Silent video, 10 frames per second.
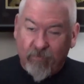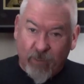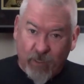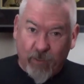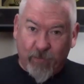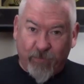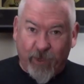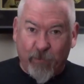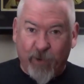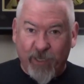you
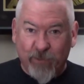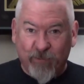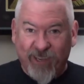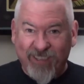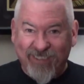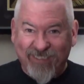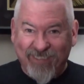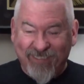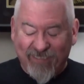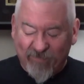find ways, right?
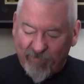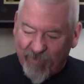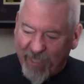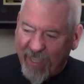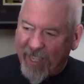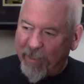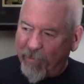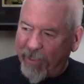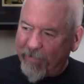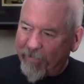
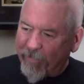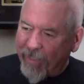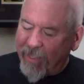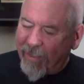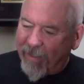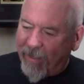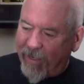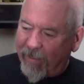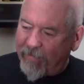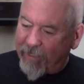Anyway,
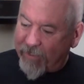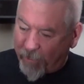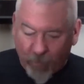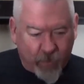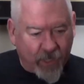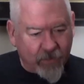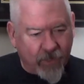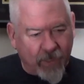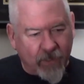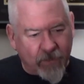like I said, I hope you guys
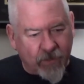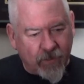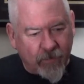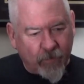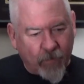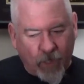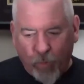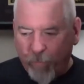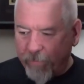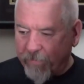like this. I
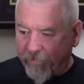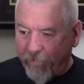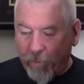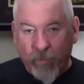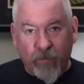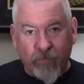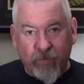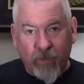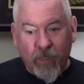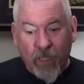hope it was informative,
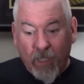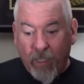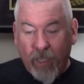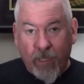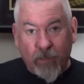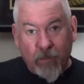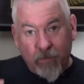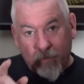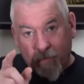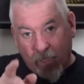and
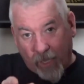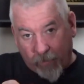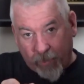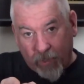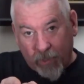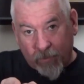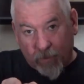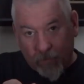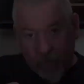happy collecting.